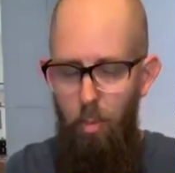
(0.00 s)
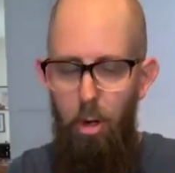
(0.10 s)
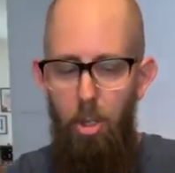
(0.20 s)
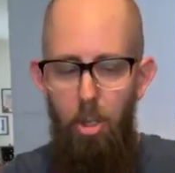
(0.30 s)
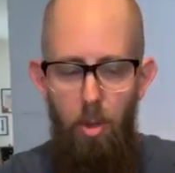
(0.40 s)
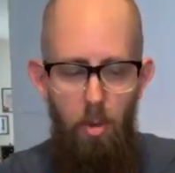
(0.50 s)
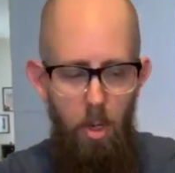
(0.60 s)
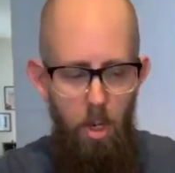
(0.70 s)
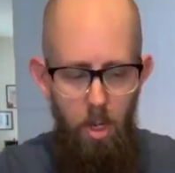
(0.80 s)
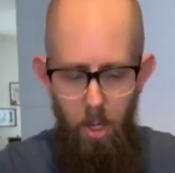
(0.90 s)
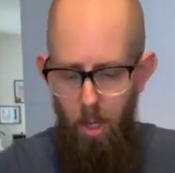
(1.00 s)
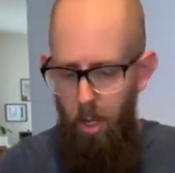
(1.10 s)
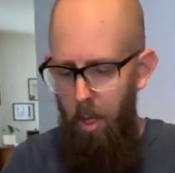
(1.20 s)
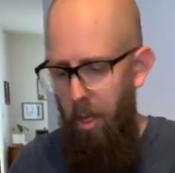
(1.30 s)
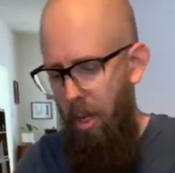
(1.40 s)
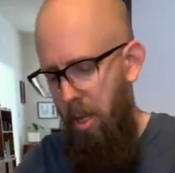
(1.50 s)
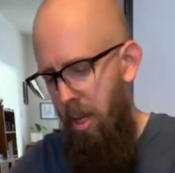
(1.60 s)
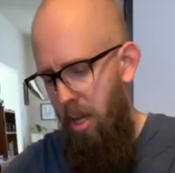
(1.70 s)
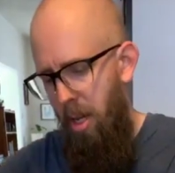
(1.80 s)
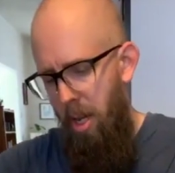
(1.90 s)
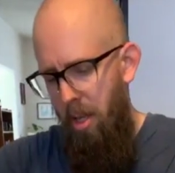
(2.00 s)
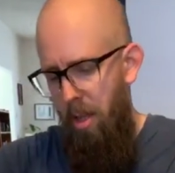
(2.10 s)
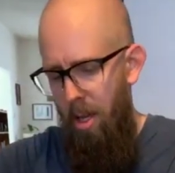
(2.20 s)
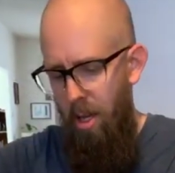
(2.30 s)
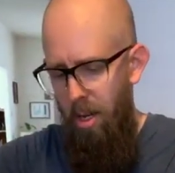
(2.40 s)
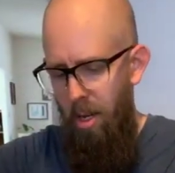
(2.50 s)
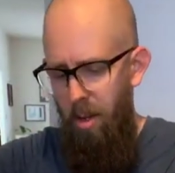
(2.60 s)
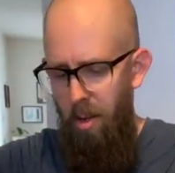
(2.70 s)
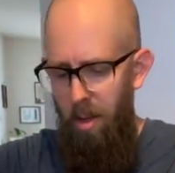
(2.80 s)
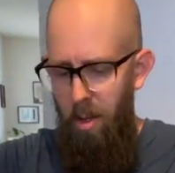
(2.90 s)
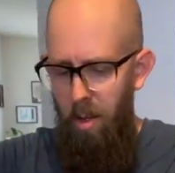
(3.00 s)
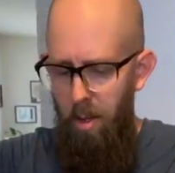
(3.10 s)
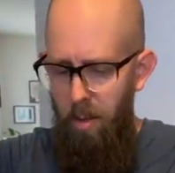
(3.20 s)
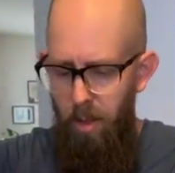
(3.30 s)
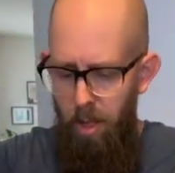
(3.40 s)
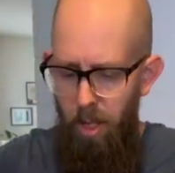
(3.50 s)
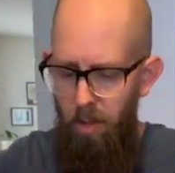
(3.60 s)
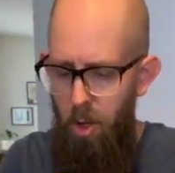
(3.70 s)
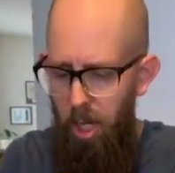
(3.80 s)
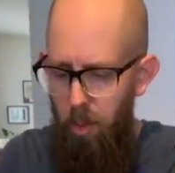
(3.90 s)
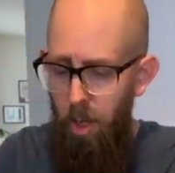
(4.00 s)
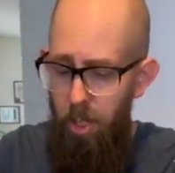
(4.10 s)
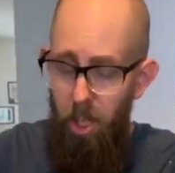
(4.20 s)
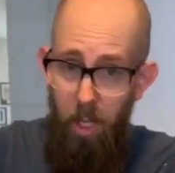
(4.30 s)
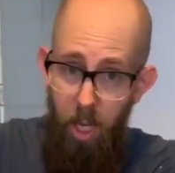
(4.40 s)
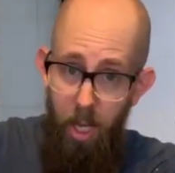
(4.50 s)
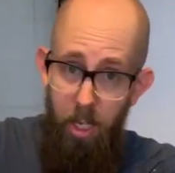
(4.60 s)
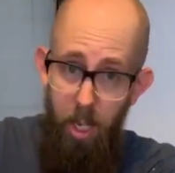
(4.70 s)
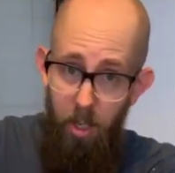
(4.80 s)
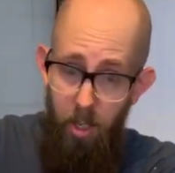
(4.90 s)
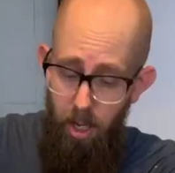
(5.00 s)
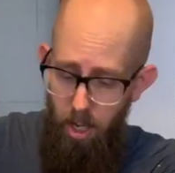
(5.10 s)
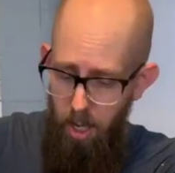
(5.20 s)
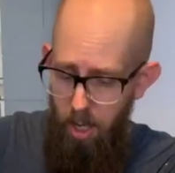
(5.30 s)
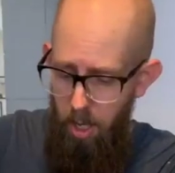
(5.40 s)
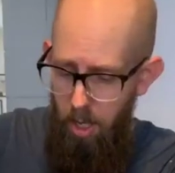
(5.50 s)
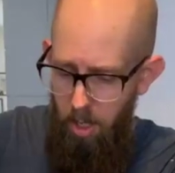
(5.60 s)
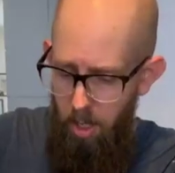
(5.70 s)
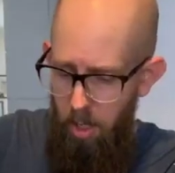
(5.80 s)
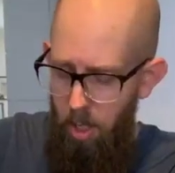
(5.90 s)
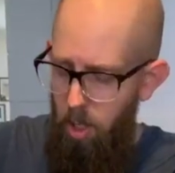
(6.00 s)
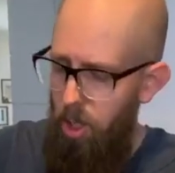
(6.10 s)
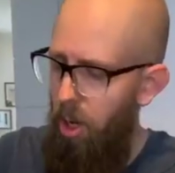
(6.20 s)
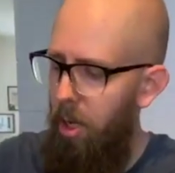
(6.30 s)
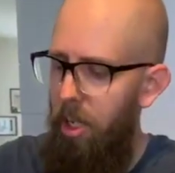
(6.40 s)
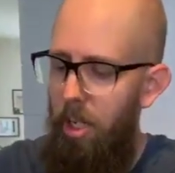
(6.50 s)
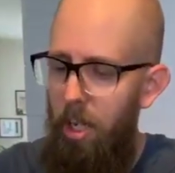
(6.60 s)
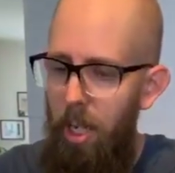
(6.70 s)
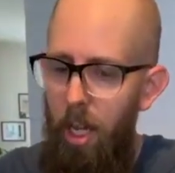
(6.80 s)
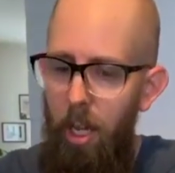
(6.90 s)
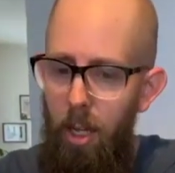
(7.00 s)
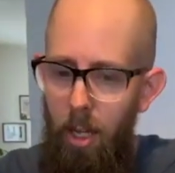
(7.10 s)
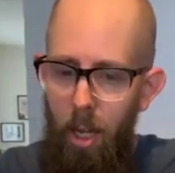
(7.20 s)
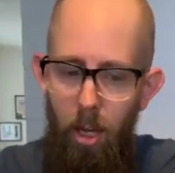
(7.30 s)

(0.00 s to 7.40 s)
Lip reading: pretty soon. And then you guys probably saw the contest that started today.